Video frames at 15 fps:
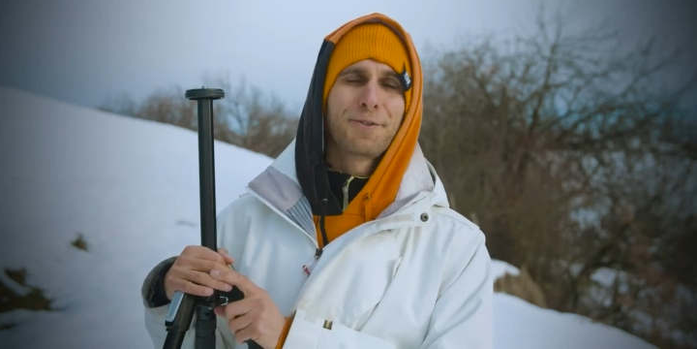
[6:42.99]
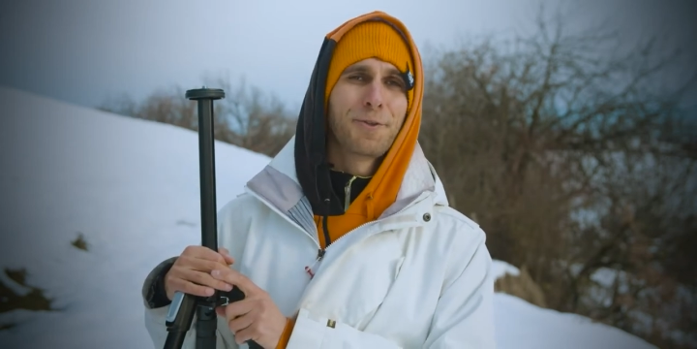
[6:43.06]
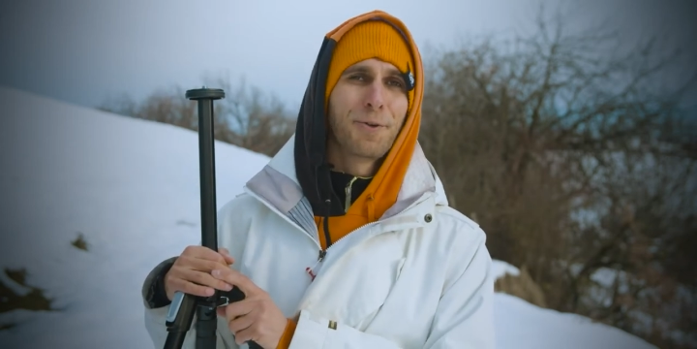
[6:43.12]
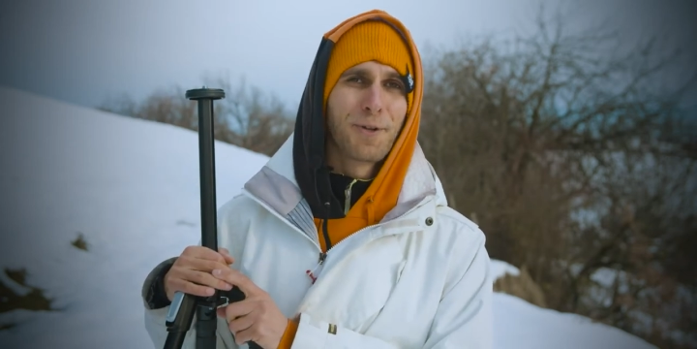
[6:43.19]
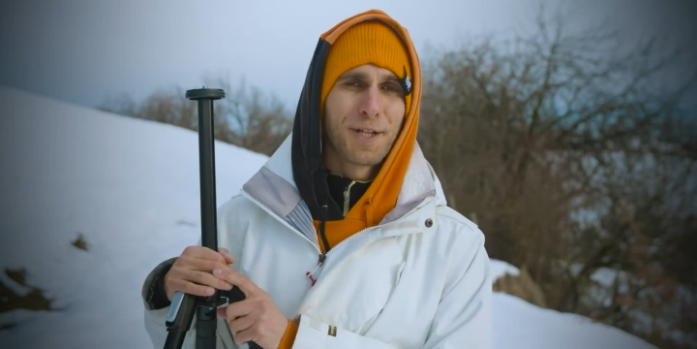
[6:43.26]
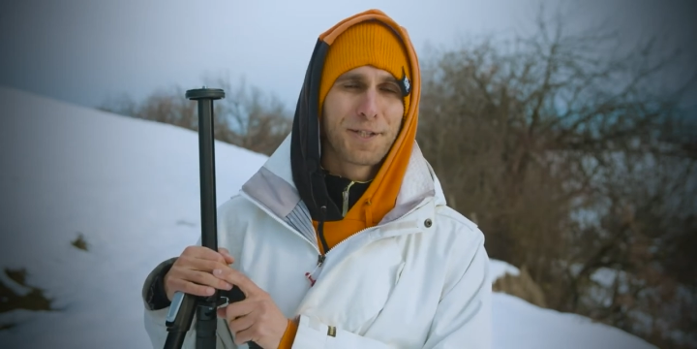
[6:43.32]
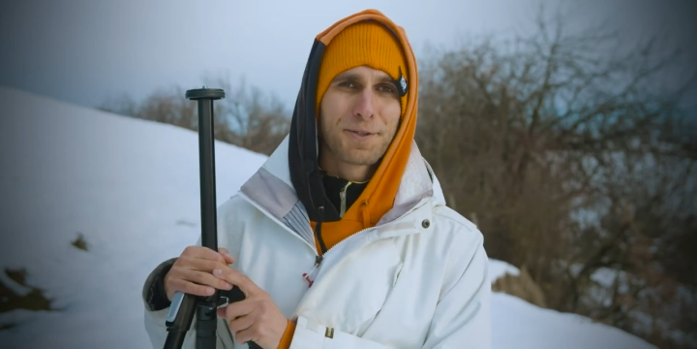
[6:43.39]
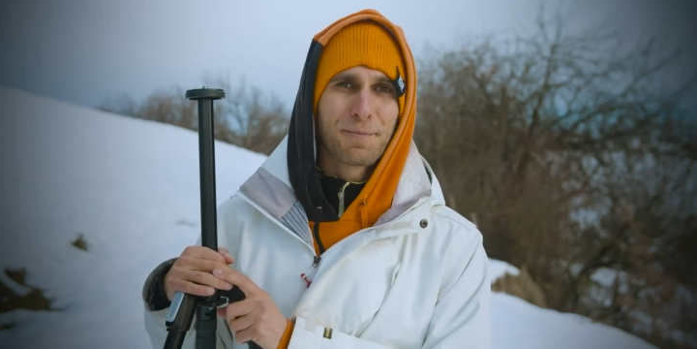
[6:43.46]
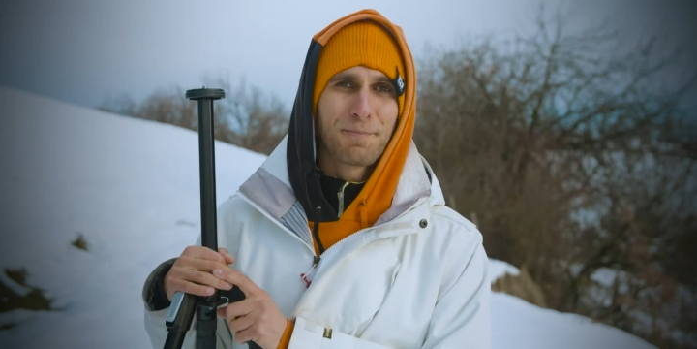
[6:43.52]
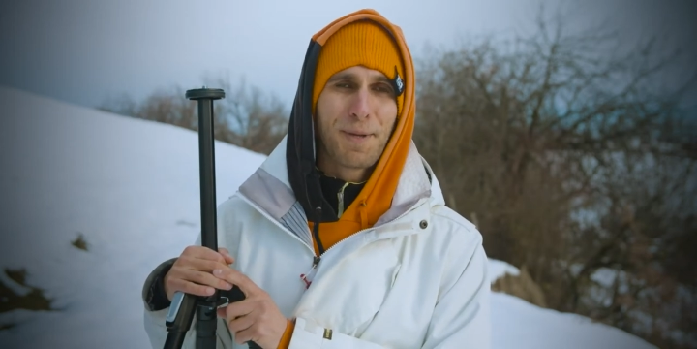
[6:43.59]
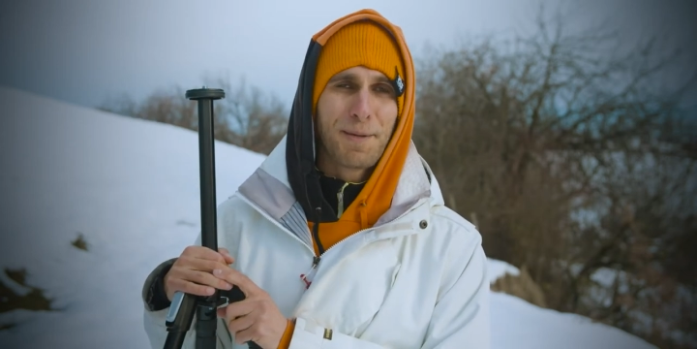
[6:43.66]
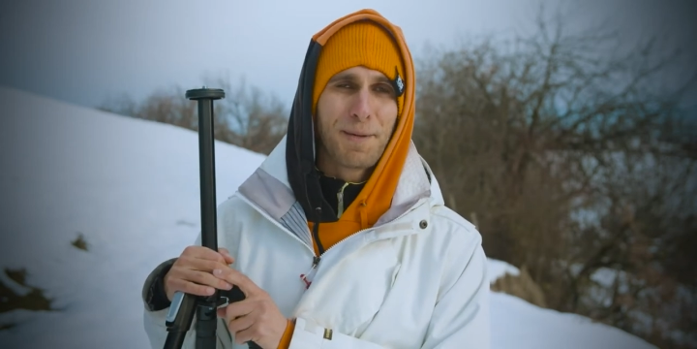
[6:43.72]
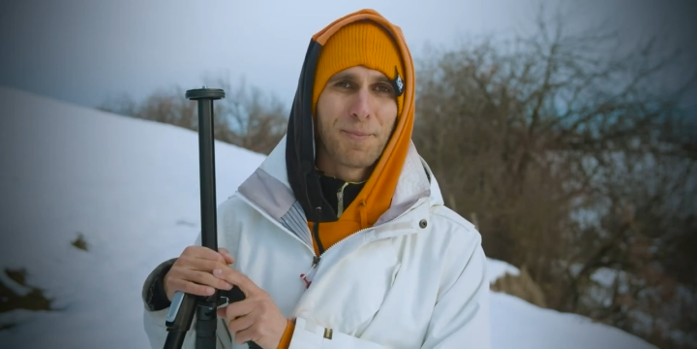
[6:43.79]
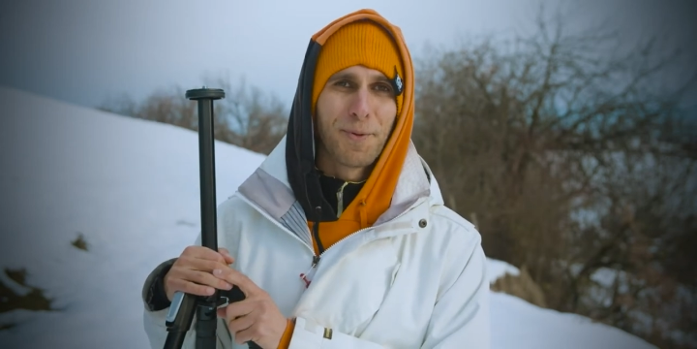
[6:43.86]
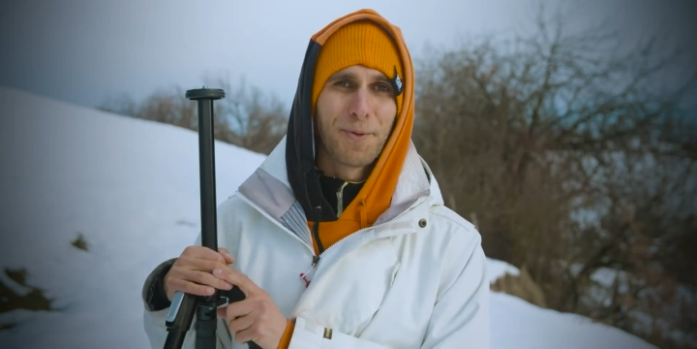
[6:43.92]
tallest
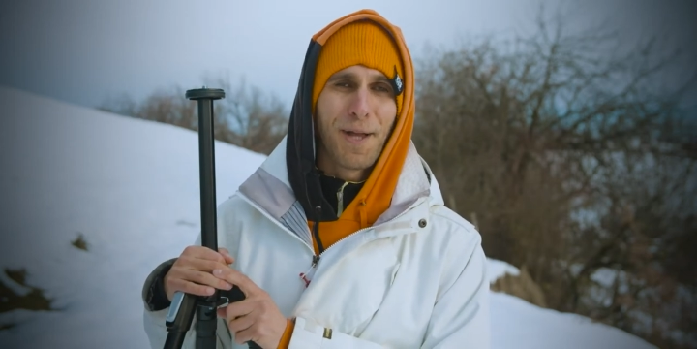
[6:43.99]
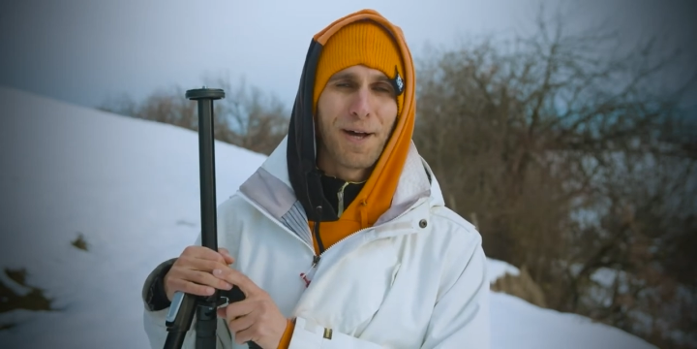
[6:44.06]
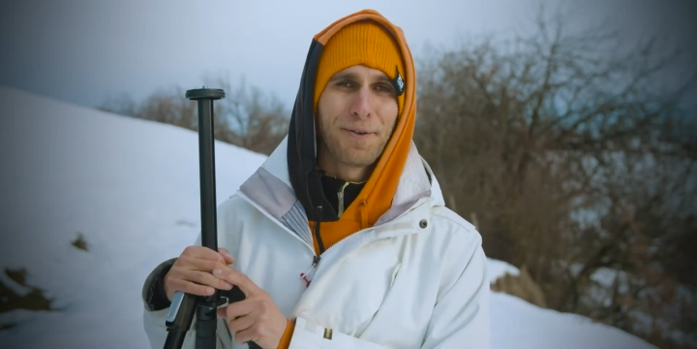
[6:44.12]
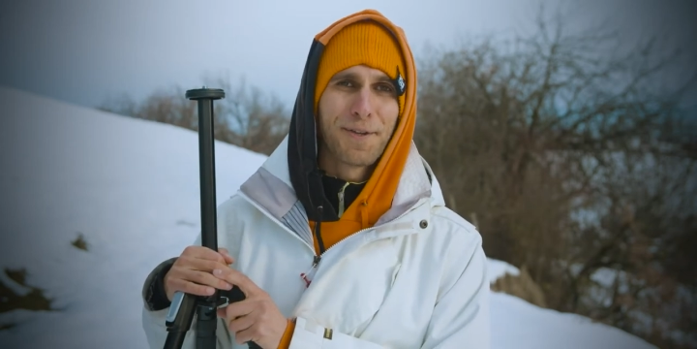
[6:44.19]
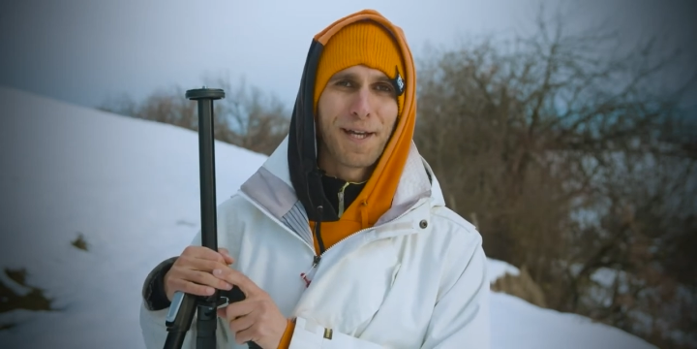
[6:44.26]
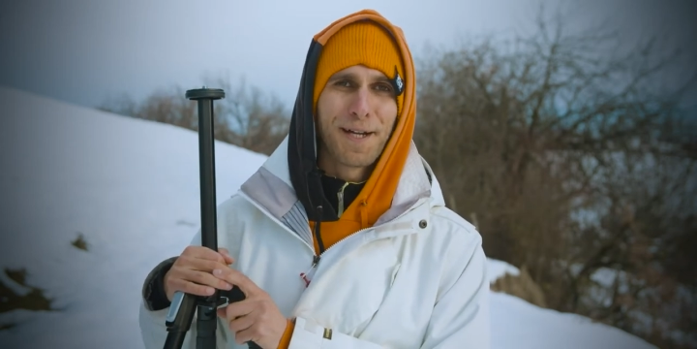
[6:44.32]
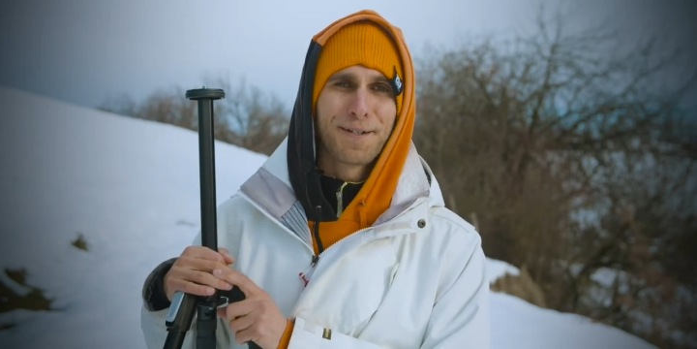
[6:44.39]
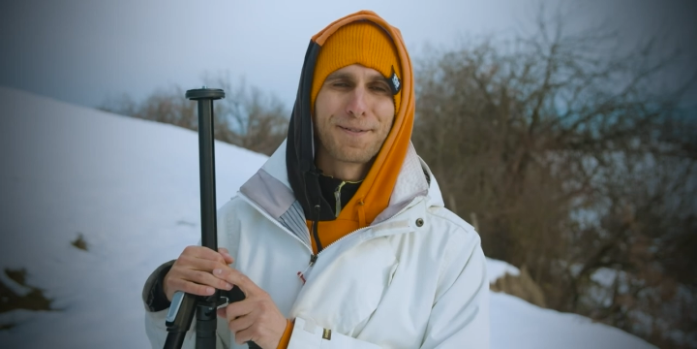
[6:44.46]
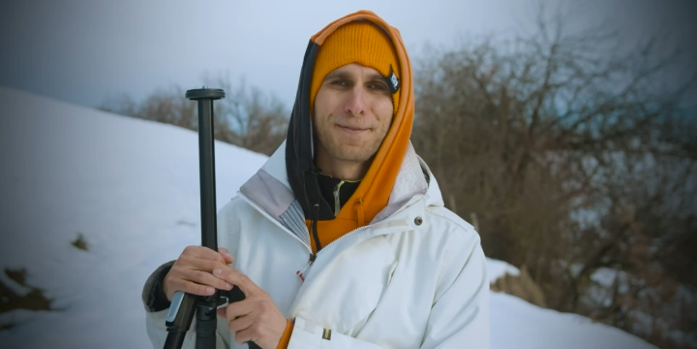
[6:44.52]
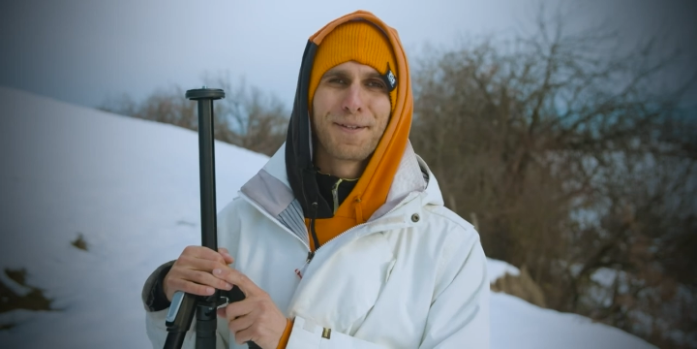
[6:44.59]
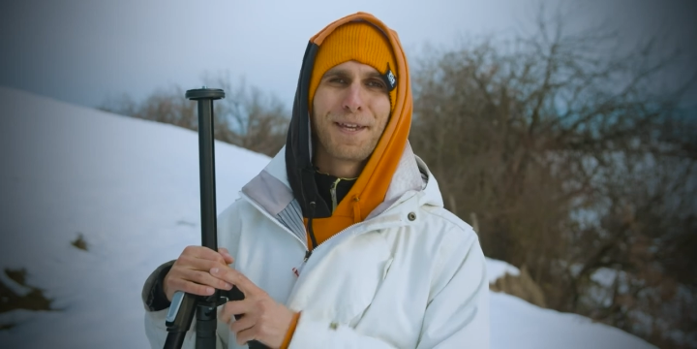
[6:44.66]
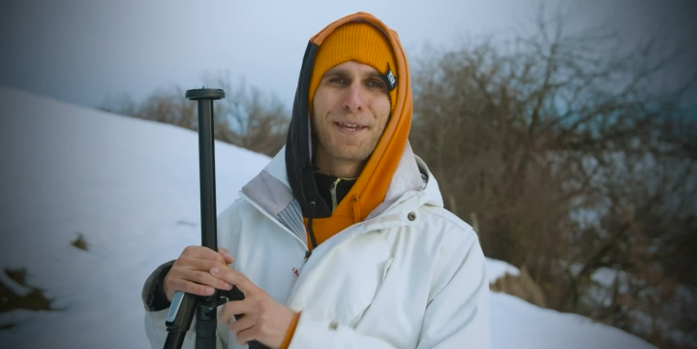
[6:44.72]
people out there